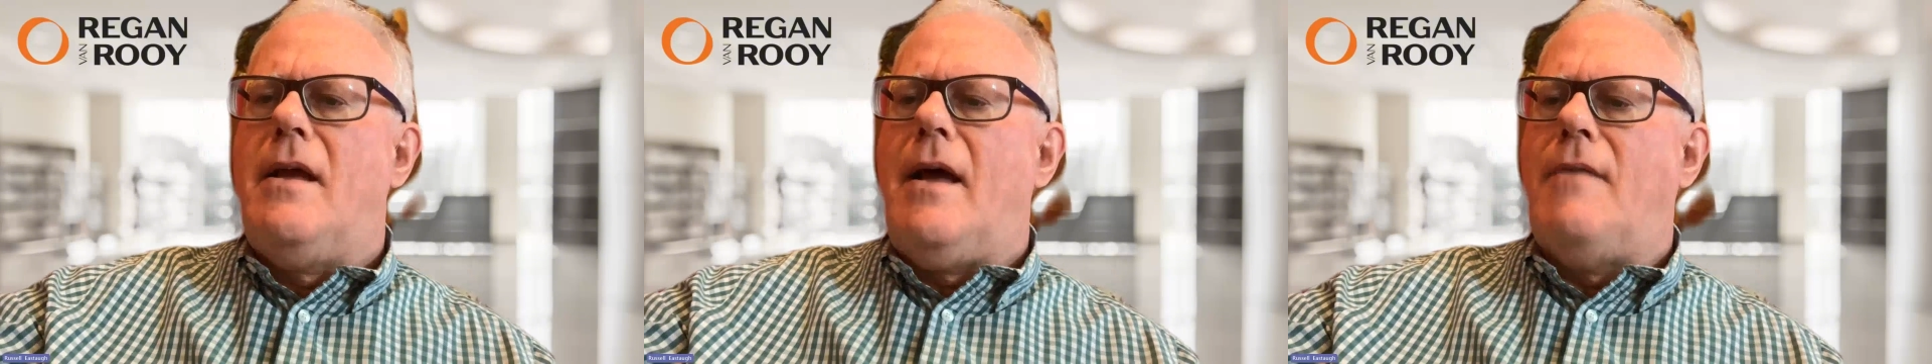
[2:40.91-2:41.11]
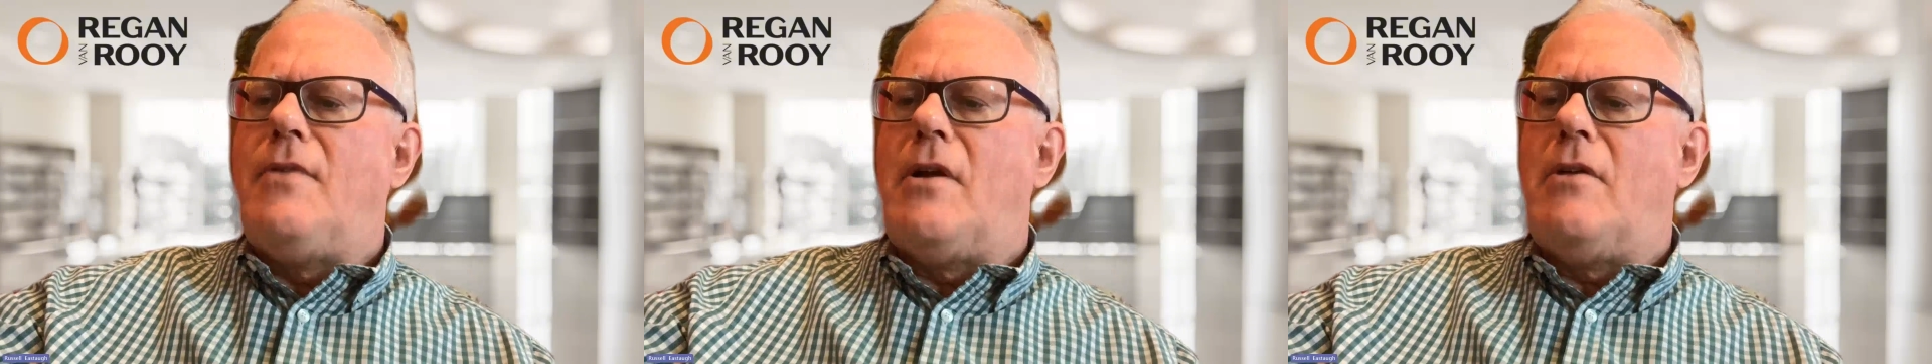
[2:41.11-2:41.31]

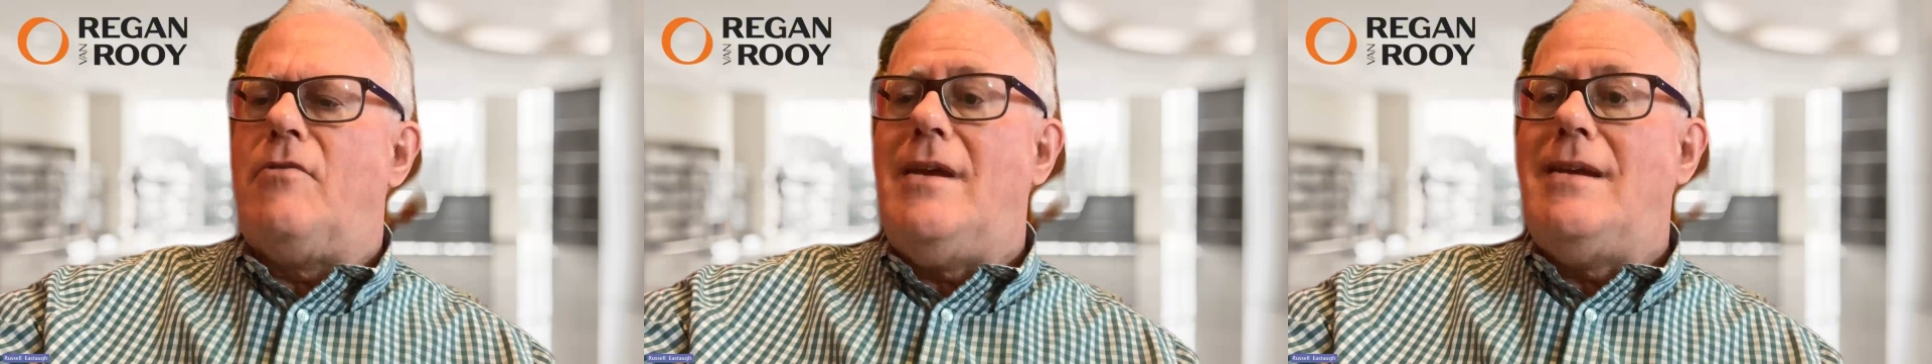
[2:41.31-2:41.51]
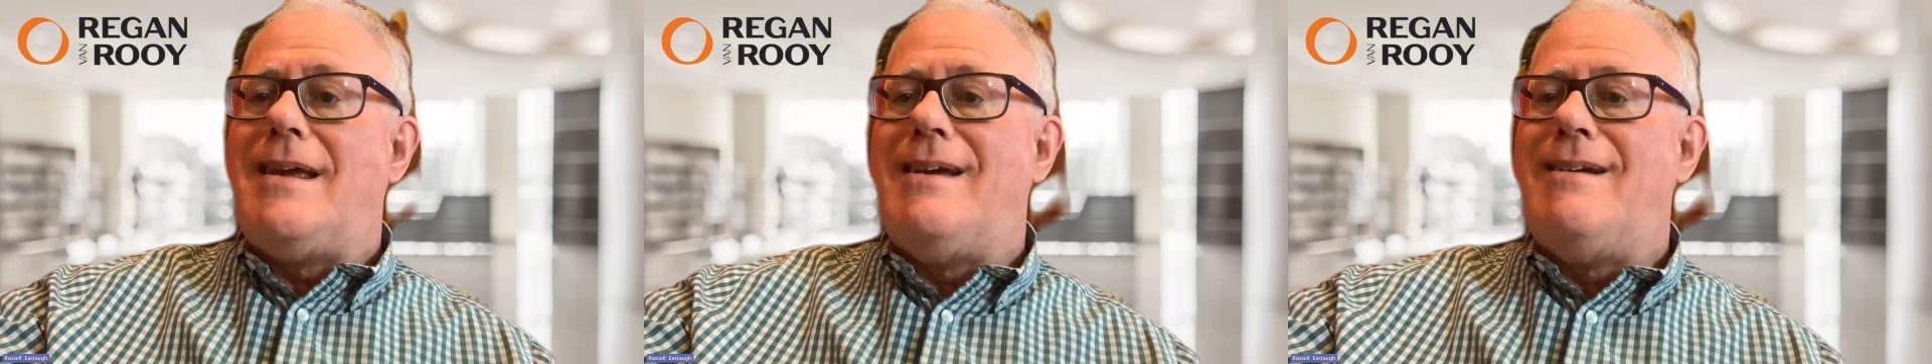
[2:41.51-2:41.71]
Have a good
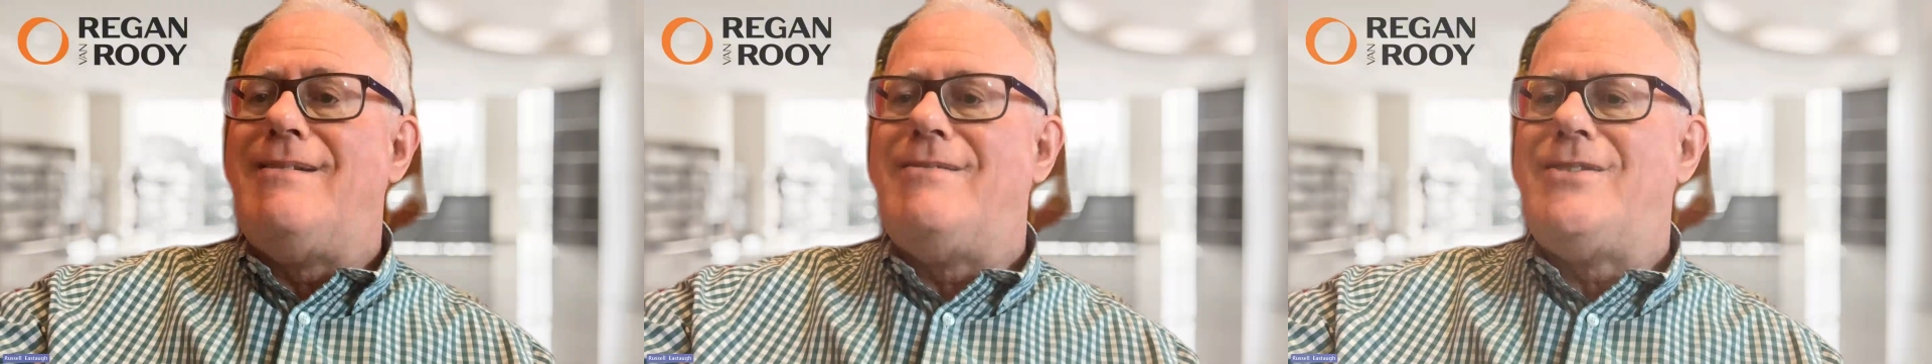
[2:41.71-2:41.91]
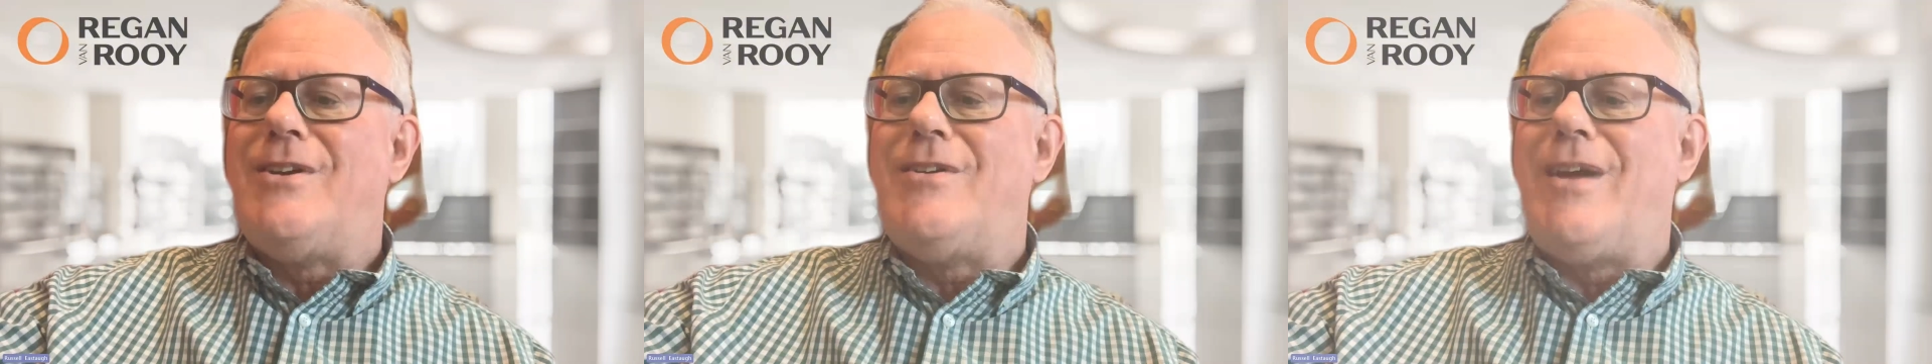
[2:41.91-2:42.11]
read.
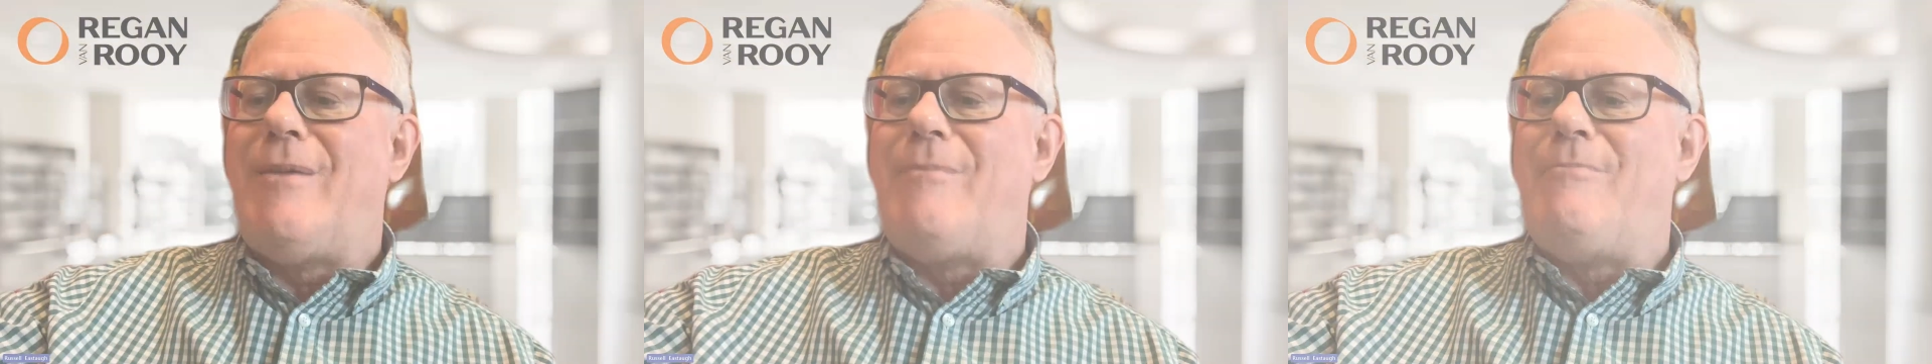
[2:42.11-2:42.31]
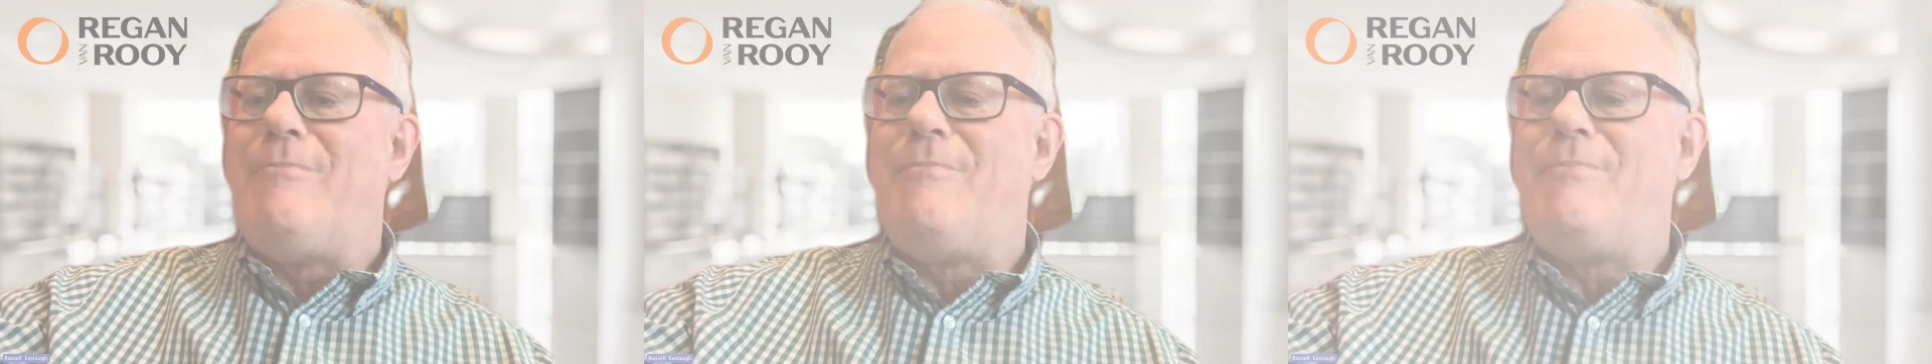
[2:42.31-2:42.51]

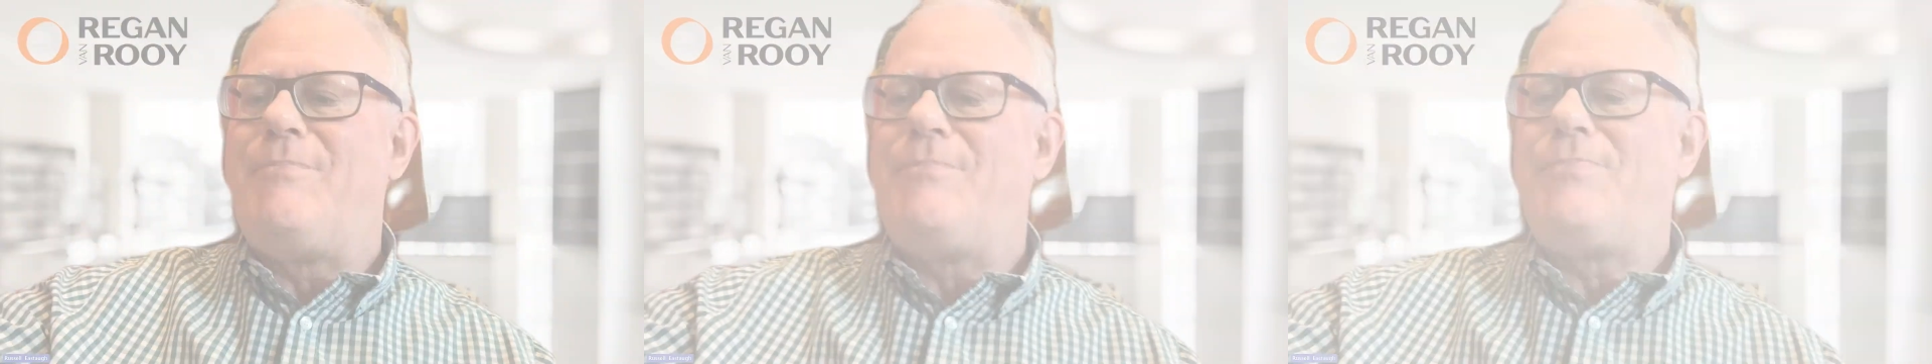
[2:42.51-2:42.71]
Cheerio.